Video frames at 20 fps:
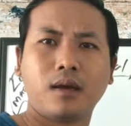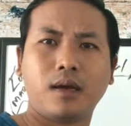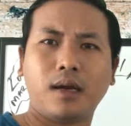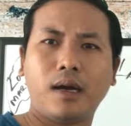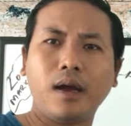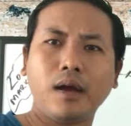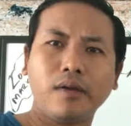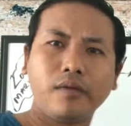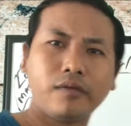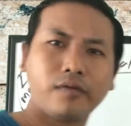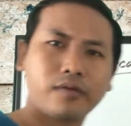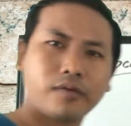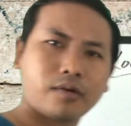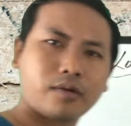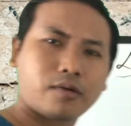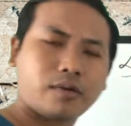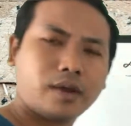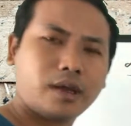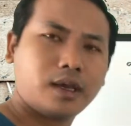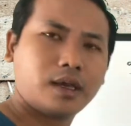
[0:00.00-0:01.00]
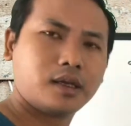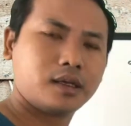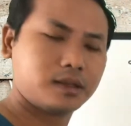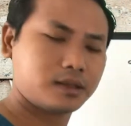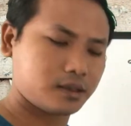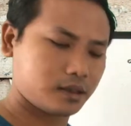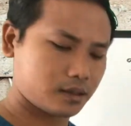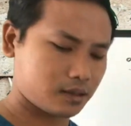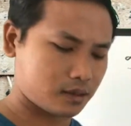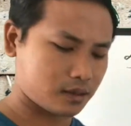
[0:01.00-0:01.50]
I have
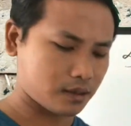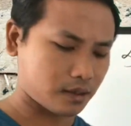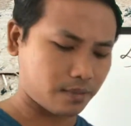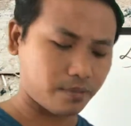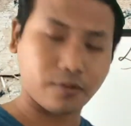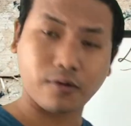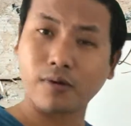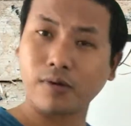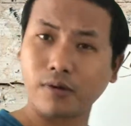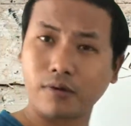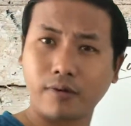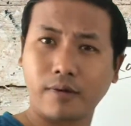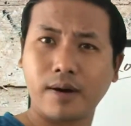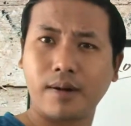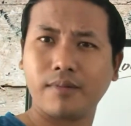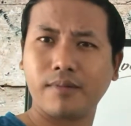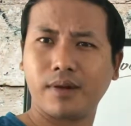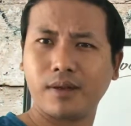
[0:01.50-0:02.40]
created a program,